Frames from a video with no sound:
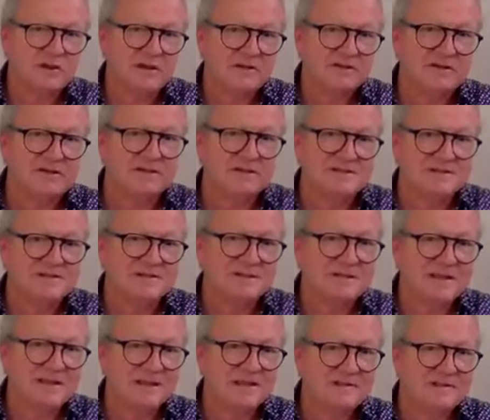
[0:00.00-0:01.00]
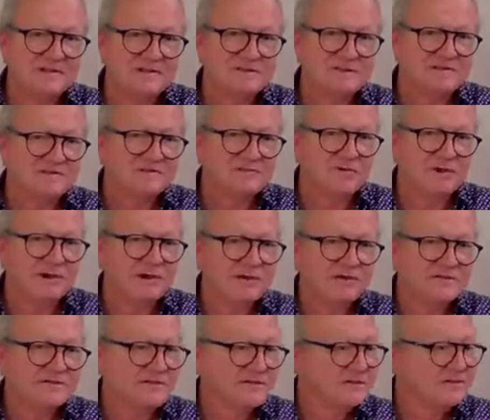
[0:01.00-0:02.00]
You can see that it's
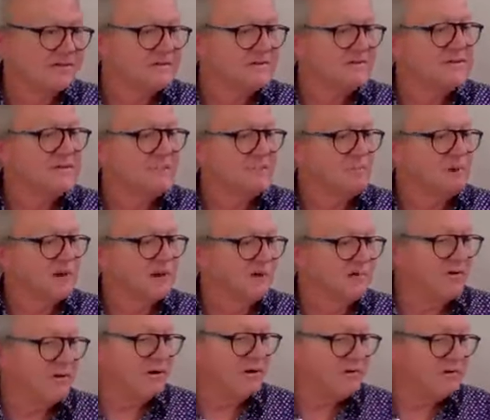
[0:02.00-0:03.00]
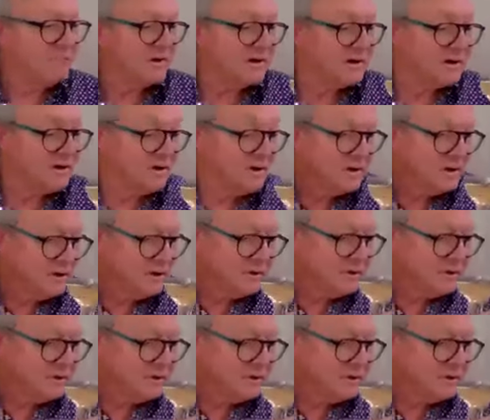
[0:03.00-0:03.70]
really slipping around, but